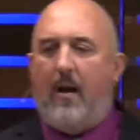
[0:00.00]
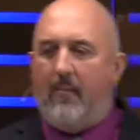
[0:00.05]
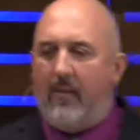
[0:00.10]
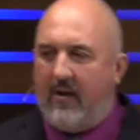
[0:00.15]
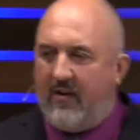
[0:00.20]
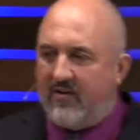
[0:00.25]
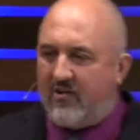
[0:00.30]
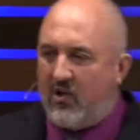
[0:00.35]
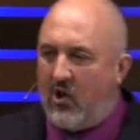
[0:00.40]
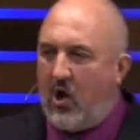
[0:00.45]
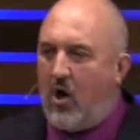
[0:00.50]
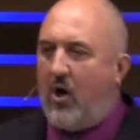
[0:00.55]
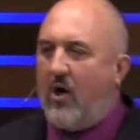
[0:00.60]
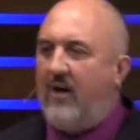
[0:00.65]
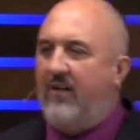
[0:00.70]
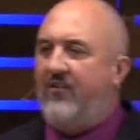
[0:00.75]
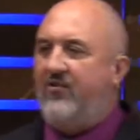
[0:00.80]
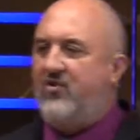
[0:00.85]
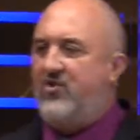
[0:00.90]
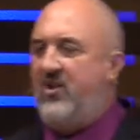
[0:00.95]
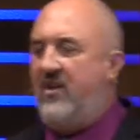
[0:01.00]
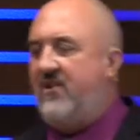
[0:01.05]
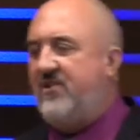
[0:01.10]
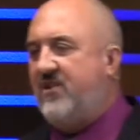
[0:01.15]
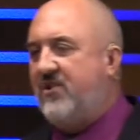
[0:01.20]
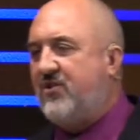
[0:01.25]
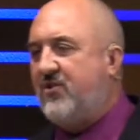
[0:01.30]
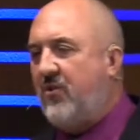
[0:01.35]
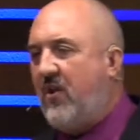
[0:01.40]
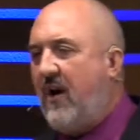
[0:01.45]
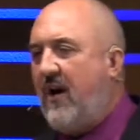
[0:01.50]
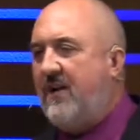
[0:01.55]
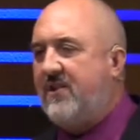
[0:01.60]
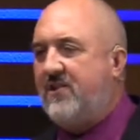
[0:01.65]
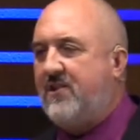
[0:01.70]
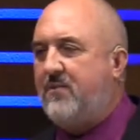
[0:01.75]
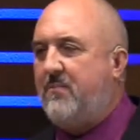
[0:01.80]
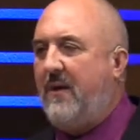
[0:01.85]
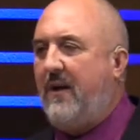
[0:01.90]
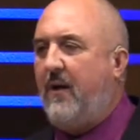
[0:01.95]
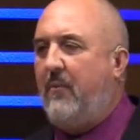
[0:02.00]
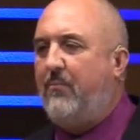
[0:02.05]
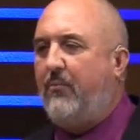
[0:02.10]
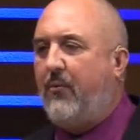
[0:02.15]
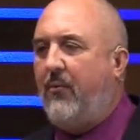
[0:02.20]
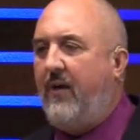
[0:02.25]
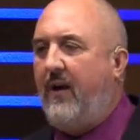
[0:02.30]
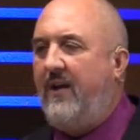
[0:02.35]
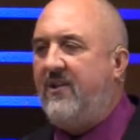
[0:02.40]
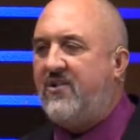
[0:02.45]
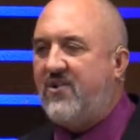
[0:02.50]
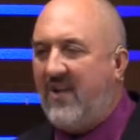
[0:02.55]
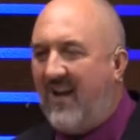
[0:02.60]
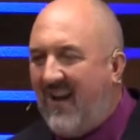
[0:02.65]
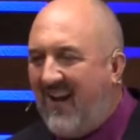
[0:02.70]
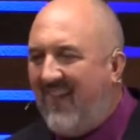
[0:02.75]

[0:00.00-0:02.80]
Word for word: but as long as Jesus Christ is being preached,